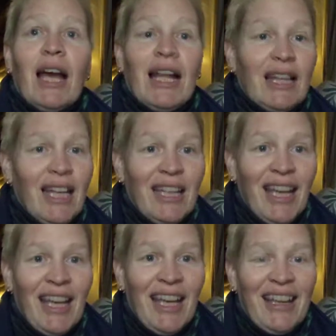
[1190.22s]
And
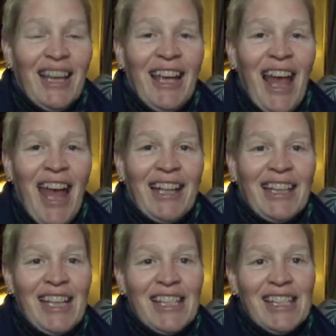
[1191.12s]
they had
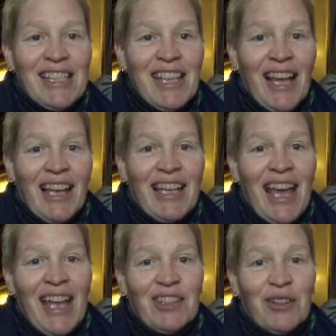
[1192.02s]
this
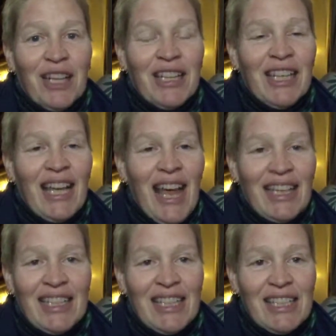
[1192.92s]
gathering, they
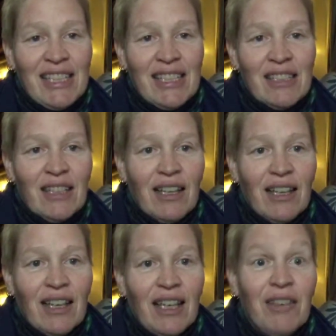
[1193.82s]
had this
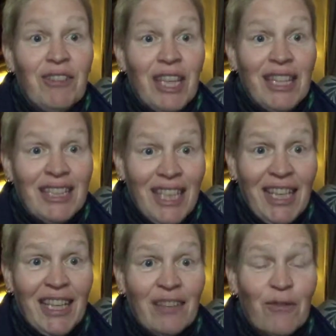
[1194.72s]
evening
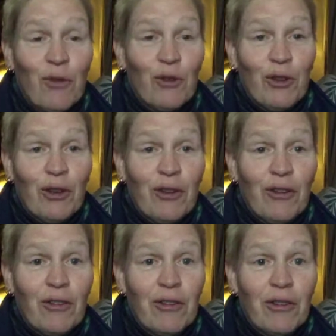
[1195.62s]
thing for the
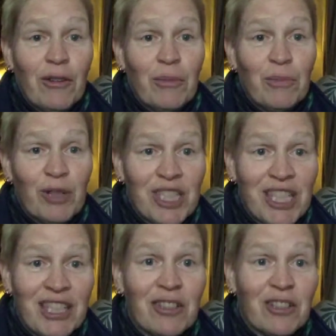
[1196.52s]

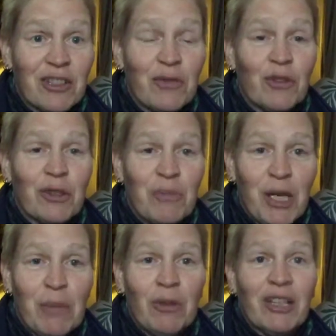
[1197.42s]
presenters, for the
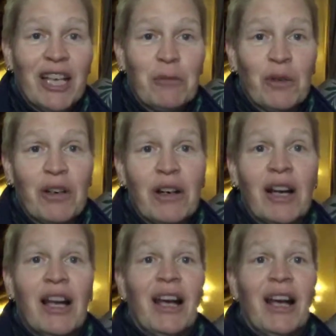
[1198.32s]
people that were